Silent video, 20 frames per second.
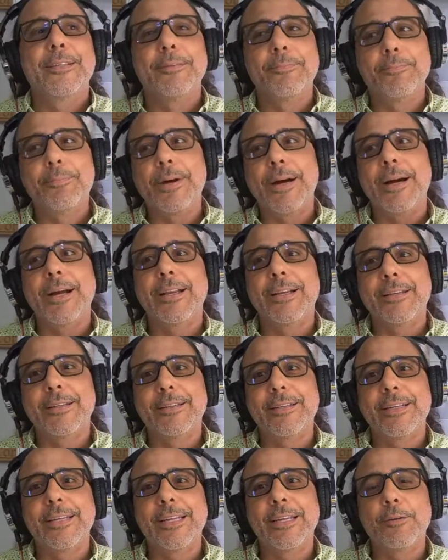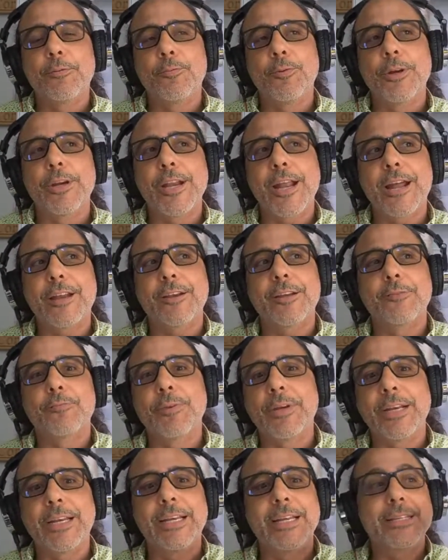but we're not
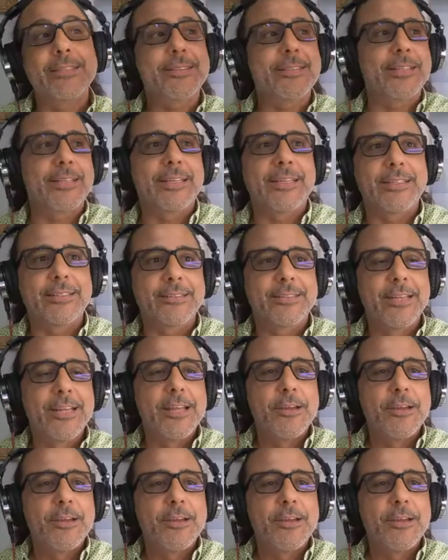really listening.